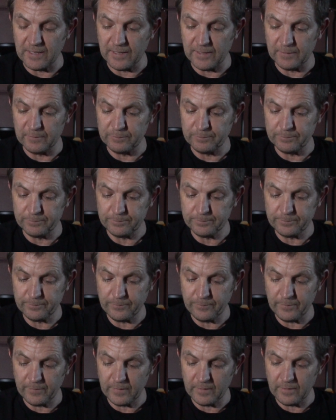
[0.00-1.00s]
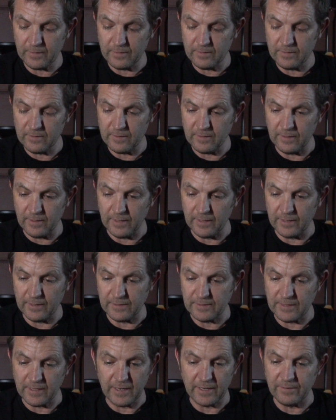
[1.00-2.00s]
um,
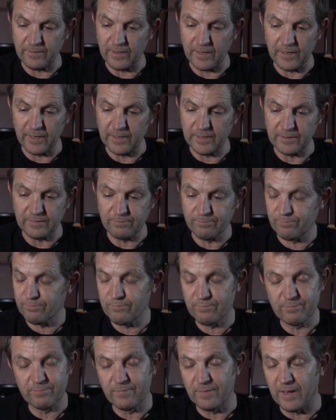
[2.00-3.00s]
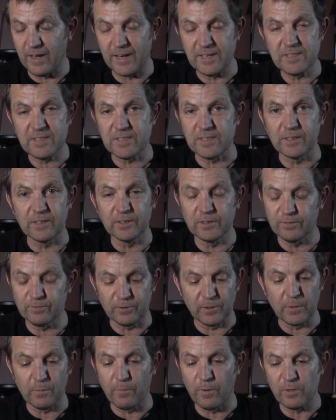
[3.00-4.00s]
and I, I, I still,
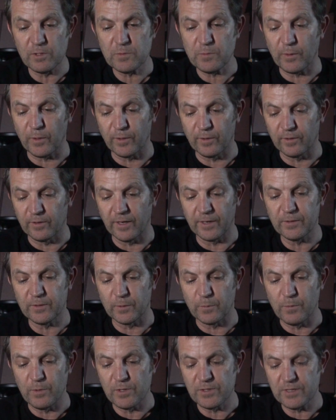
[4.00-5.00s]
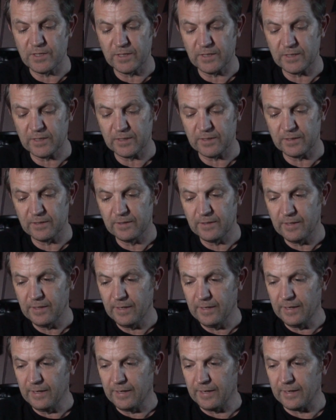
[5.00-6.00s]
for the most part, like their music.
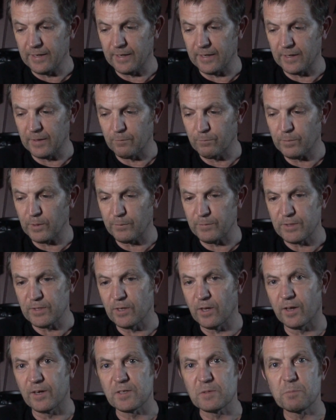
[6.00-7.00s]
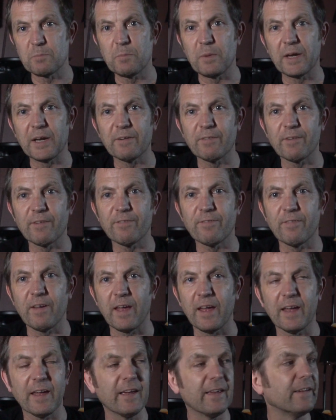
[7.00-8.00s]
Um, probably not as big of a
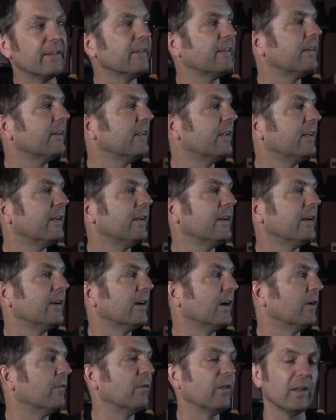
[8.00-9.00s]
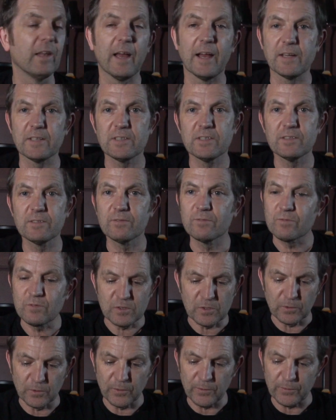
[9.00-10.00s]
fan of the last
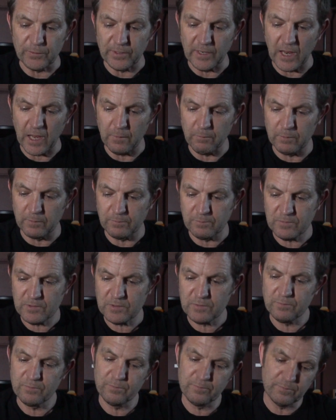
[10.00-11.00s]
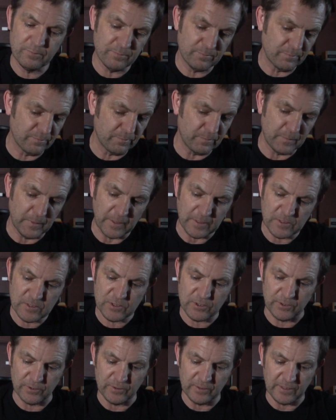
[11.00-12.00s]
two or three albums, but
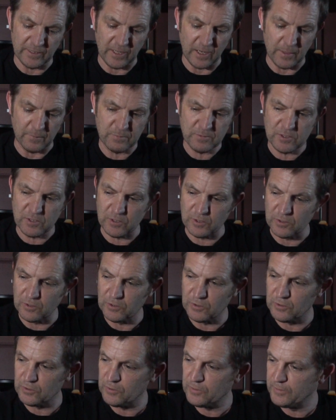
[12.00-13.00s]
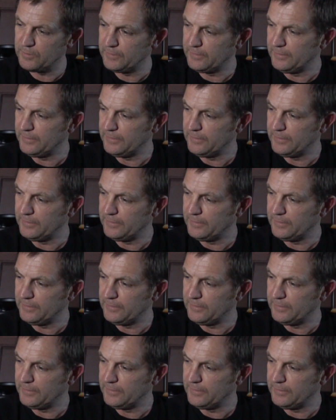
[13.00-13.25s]
certainly up to